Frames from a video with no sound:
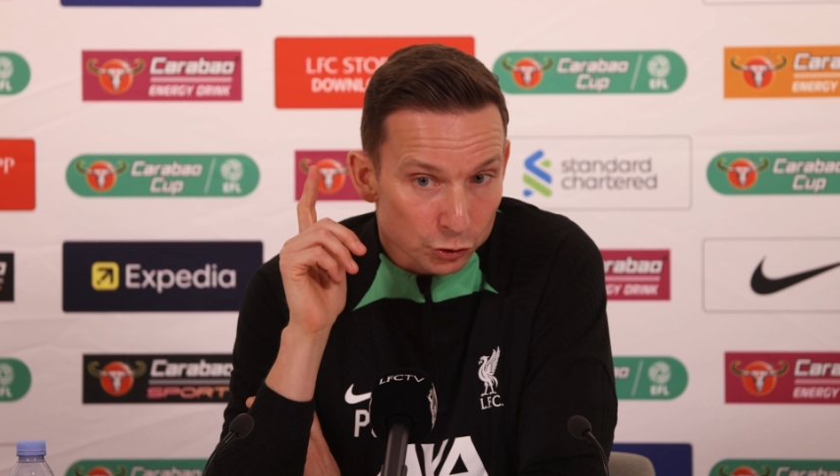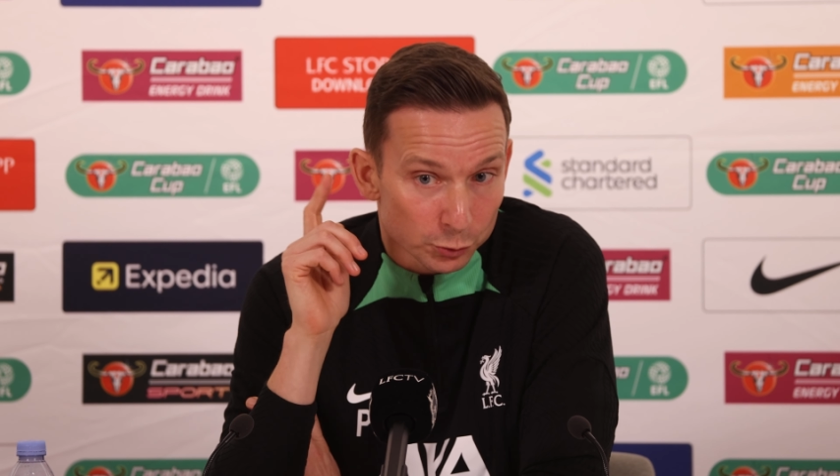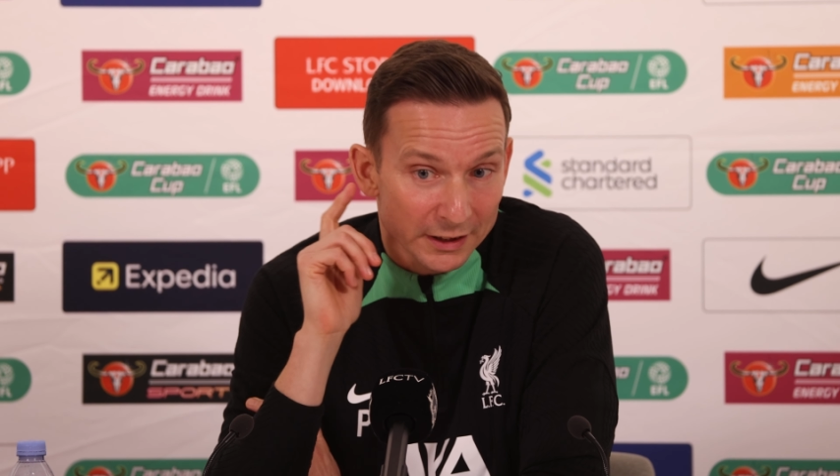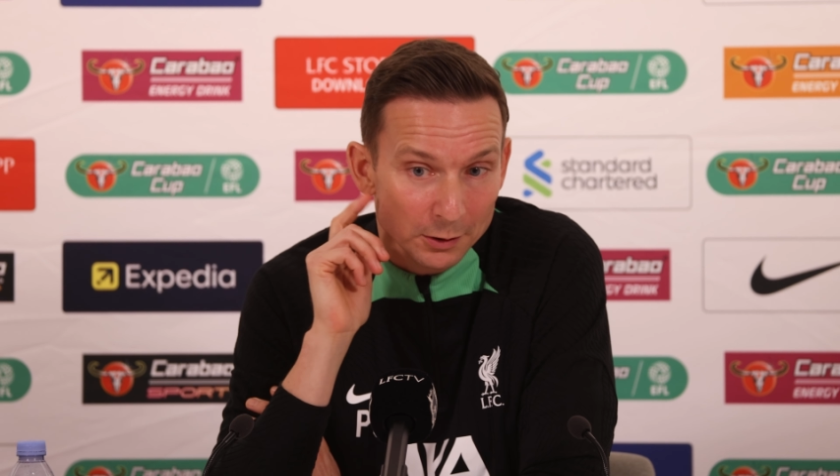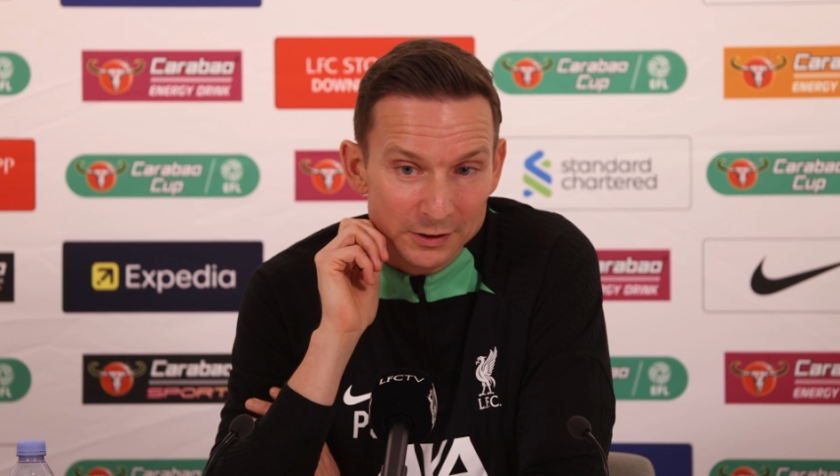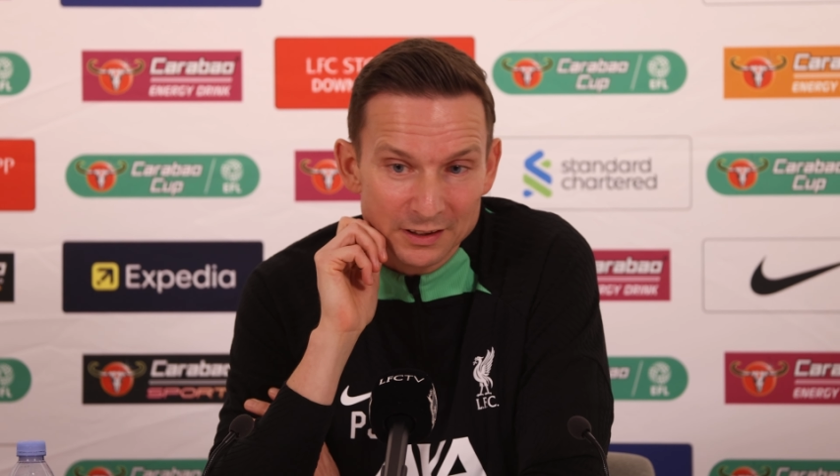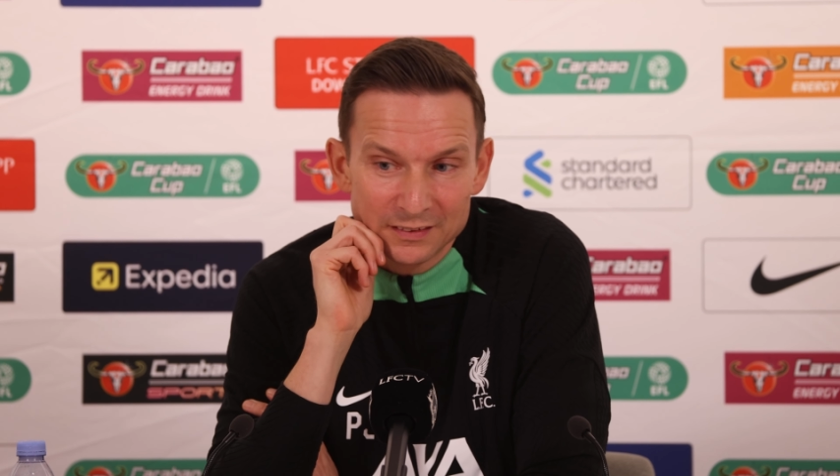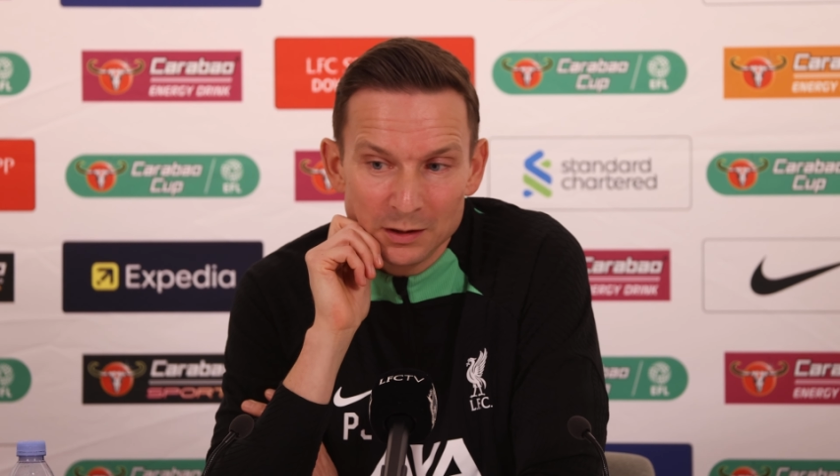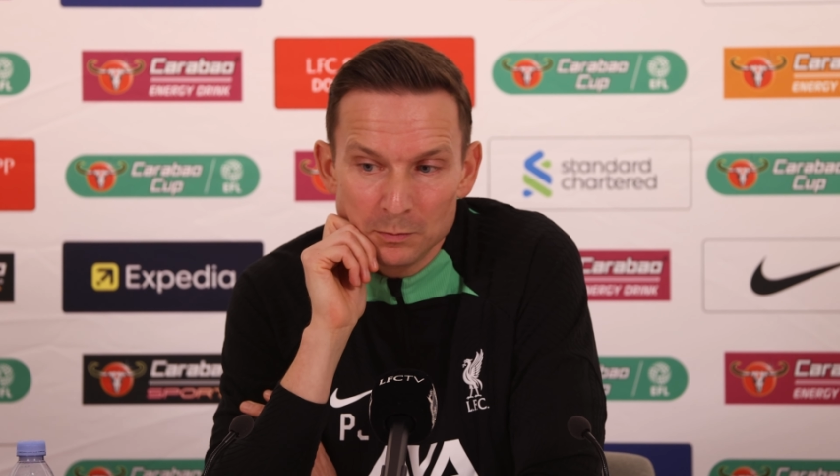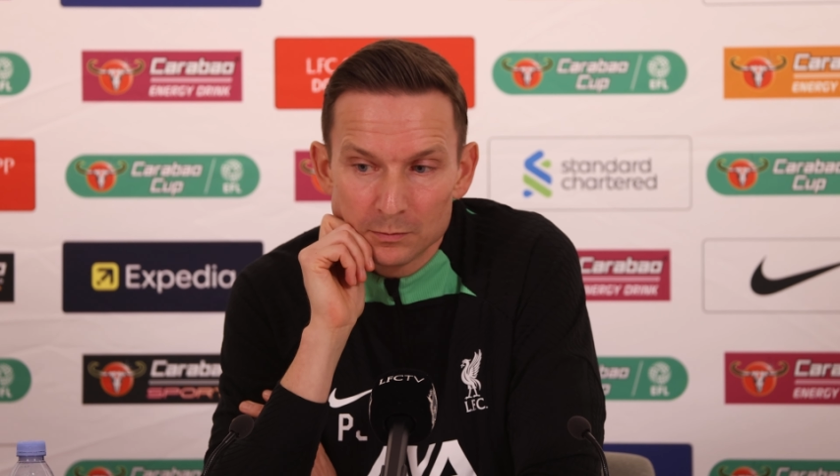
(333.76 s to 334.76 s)
training with the
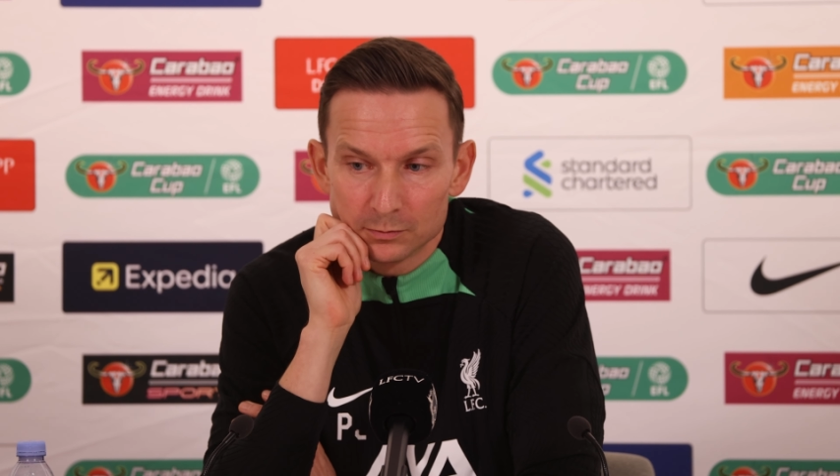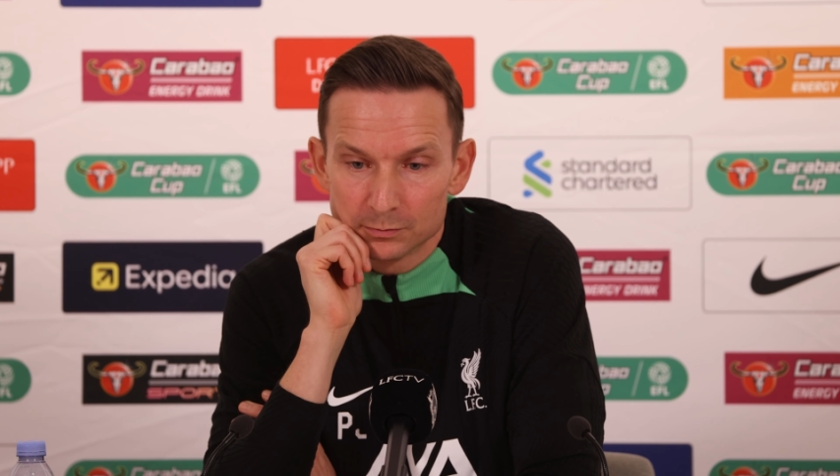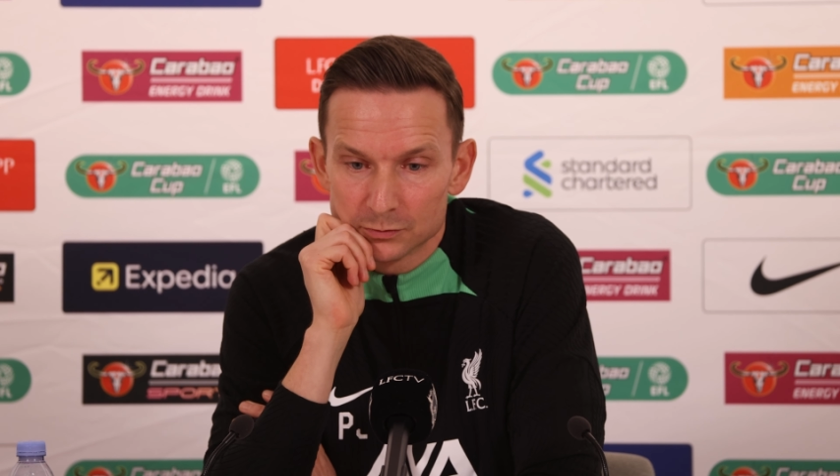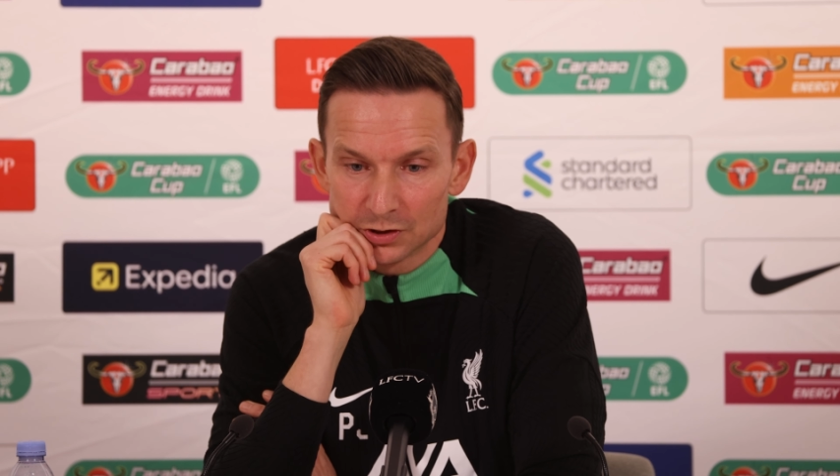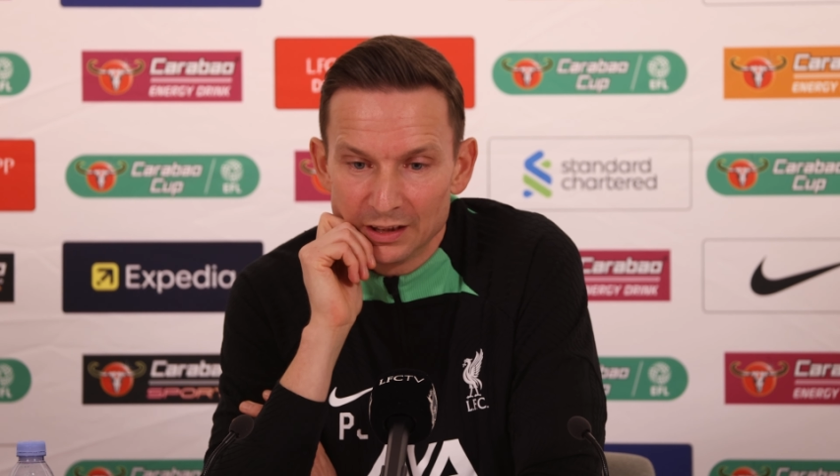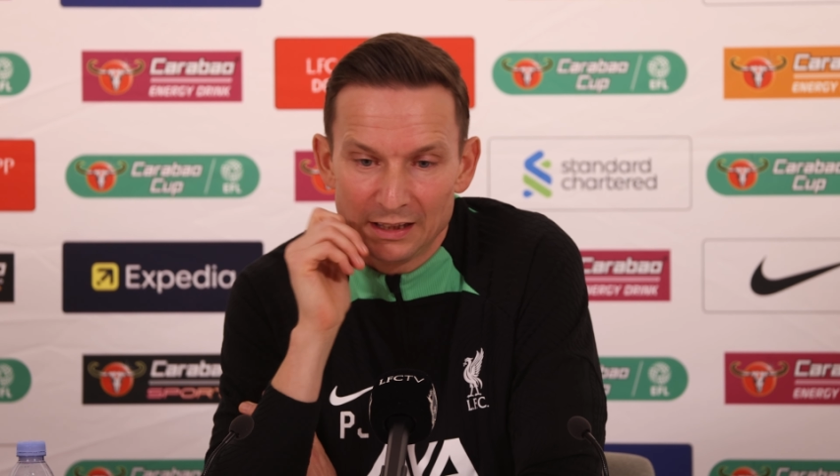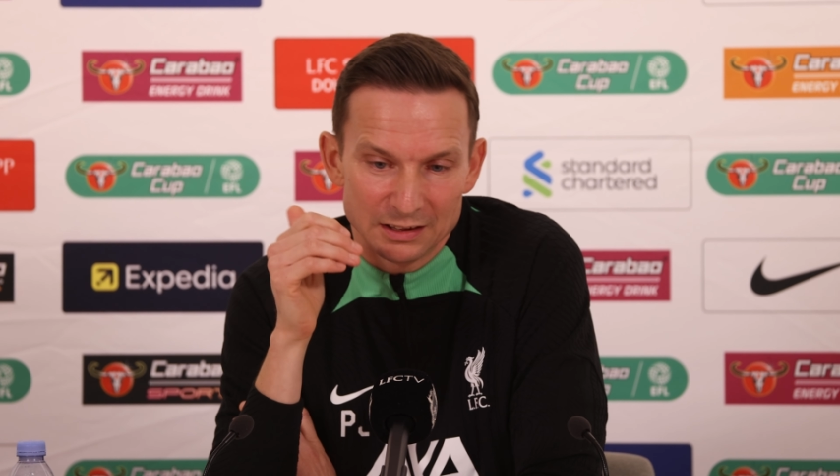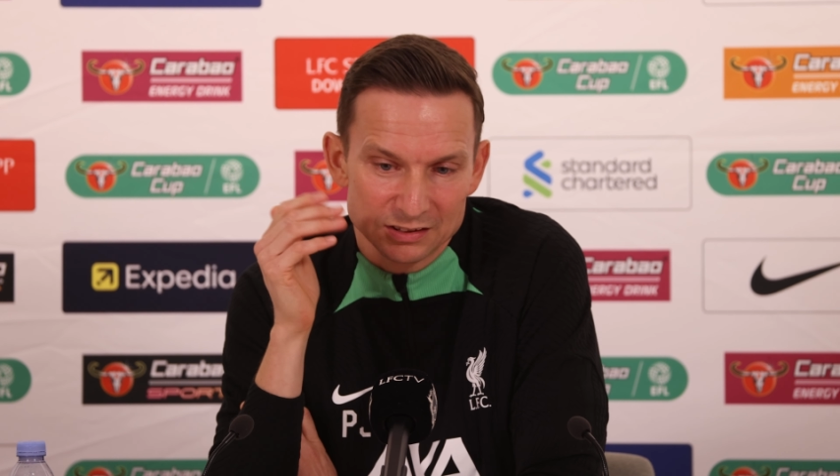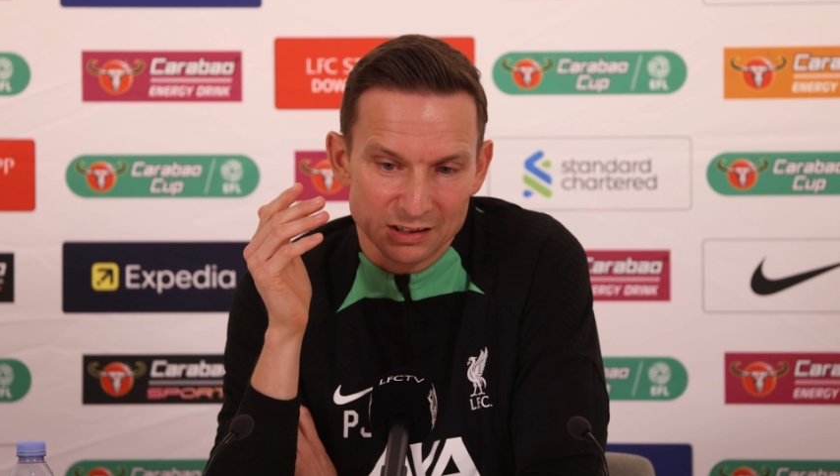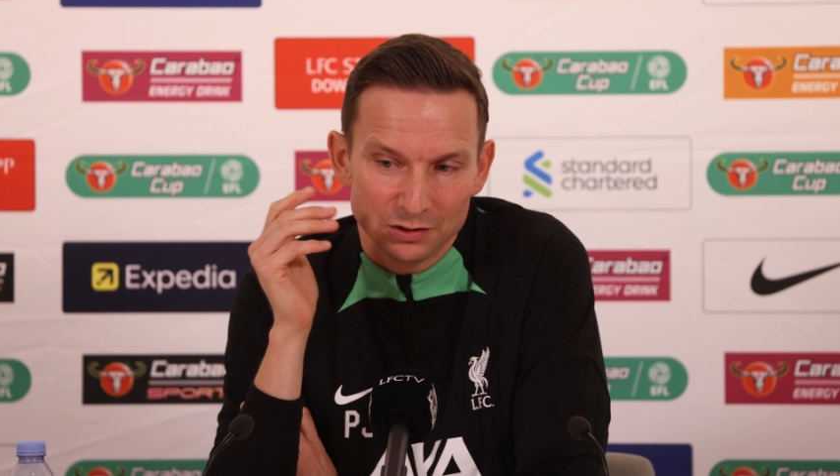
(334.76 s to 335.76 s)
team. So then
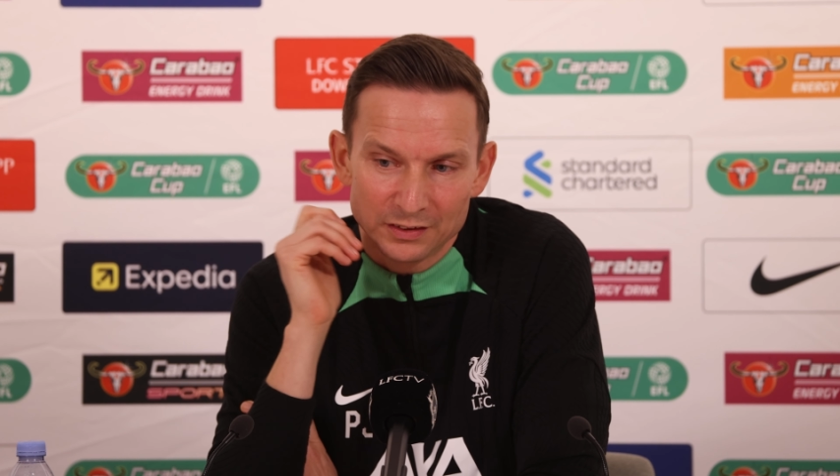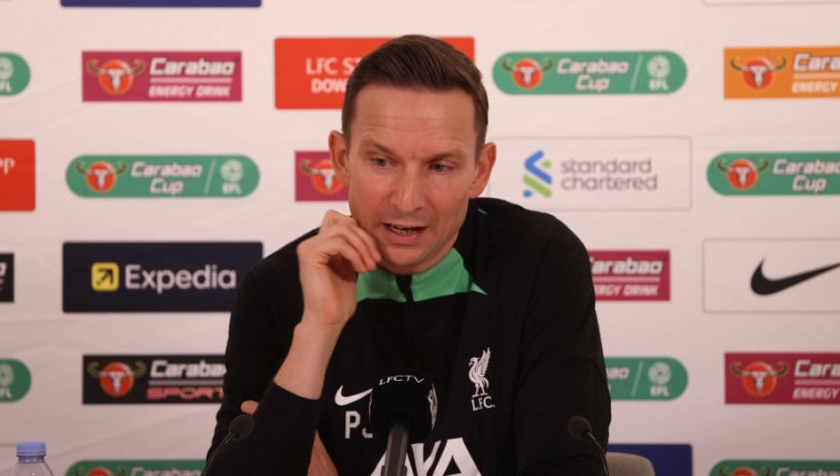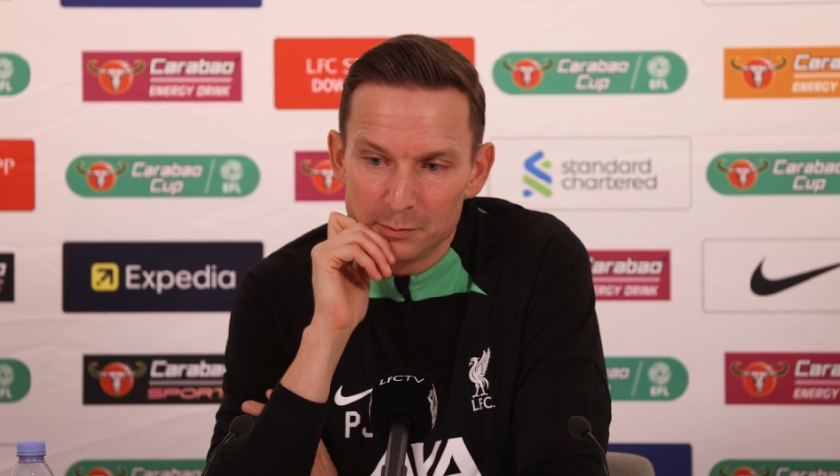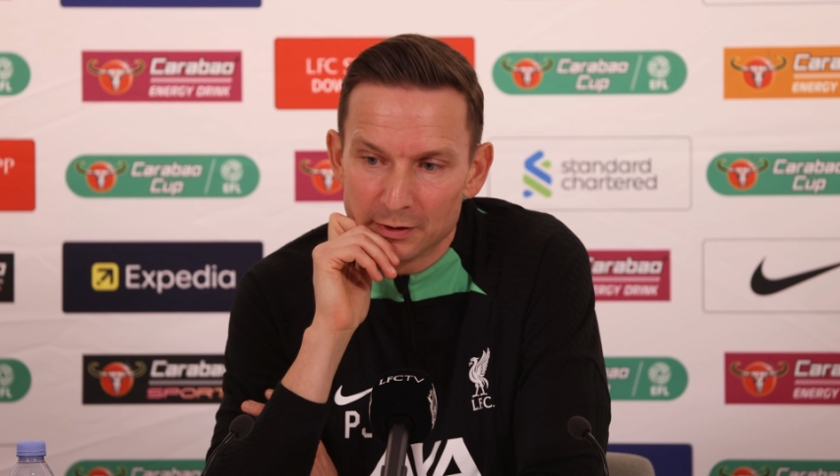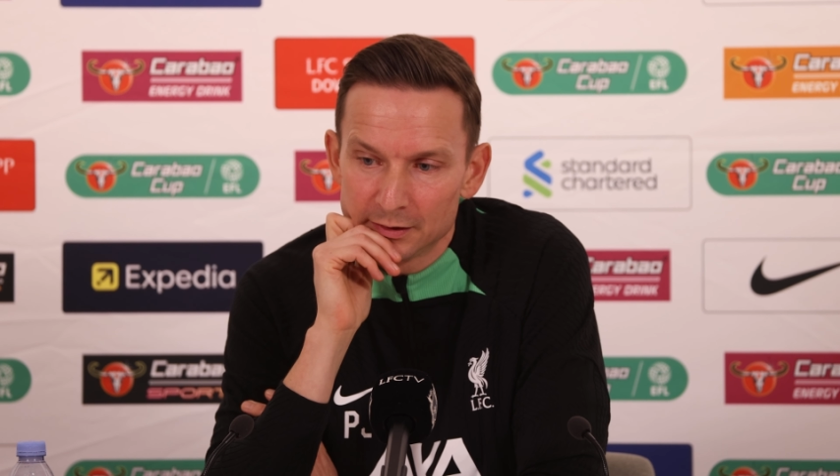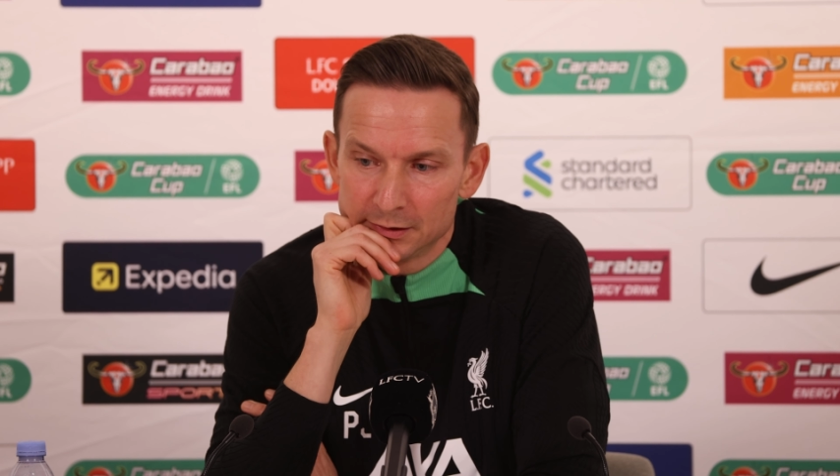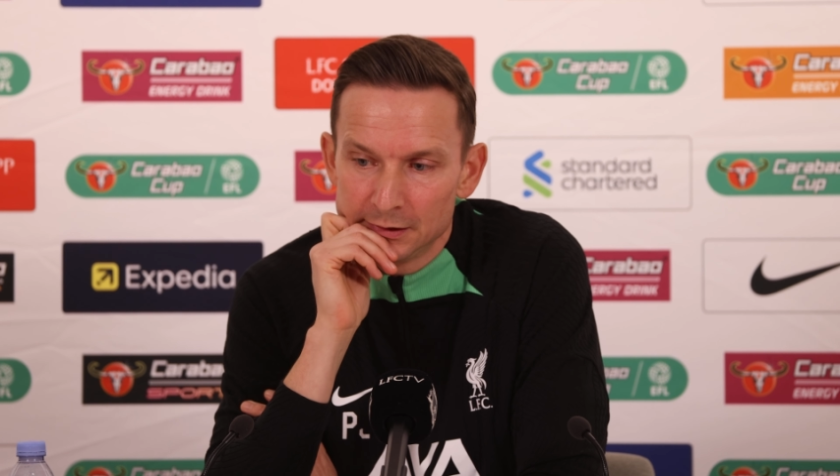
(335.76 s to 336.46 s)
it's still time. Huh?